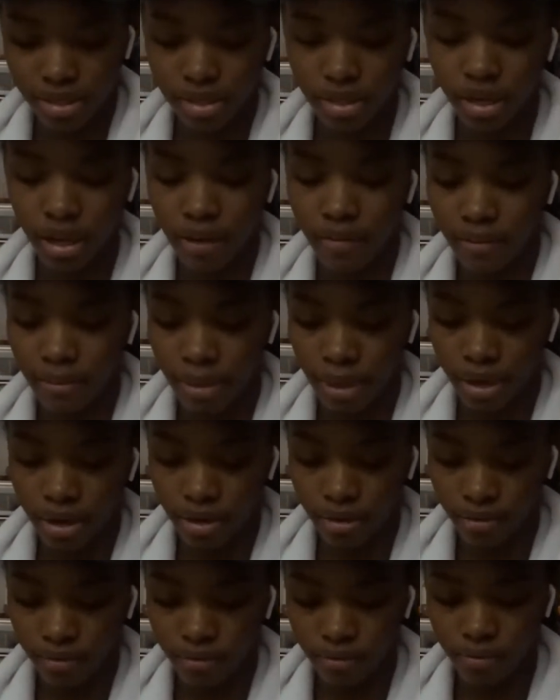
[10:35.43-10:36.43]
And then I have a
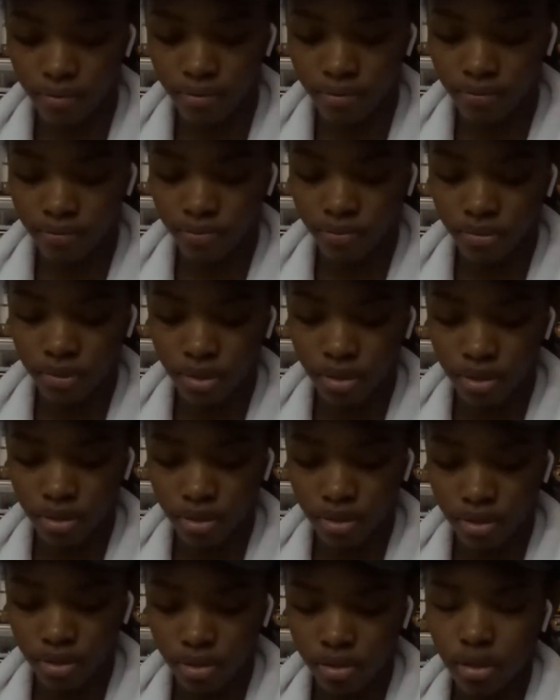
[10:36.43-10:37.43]
pair of
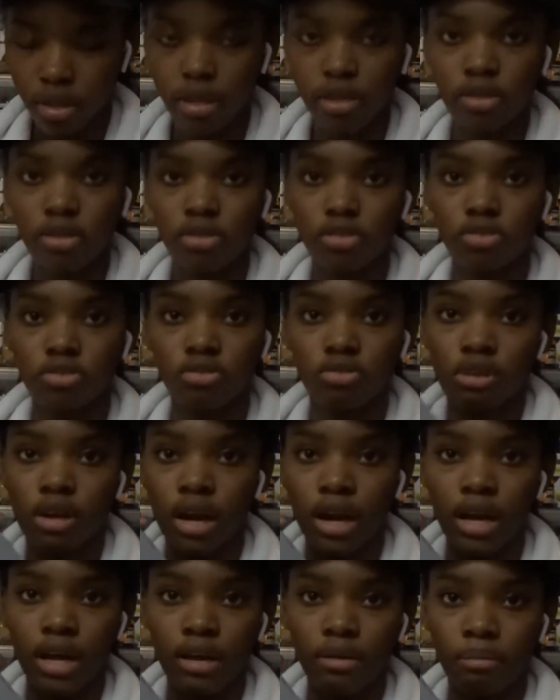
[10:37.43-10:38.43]
like
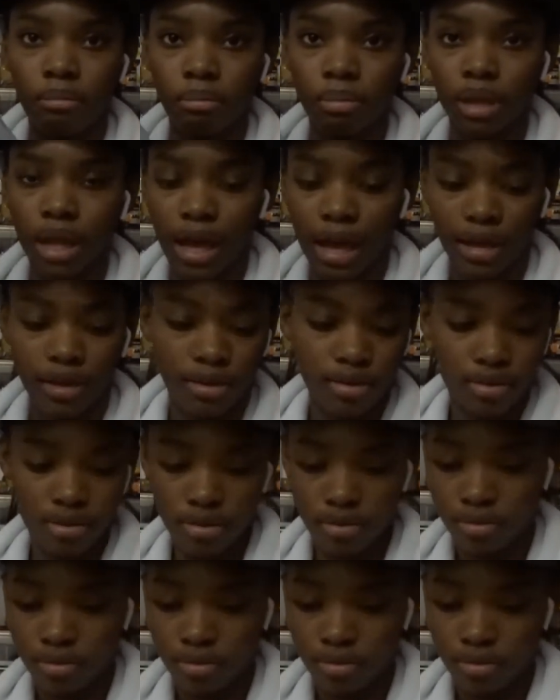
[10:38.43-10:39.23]
gray and black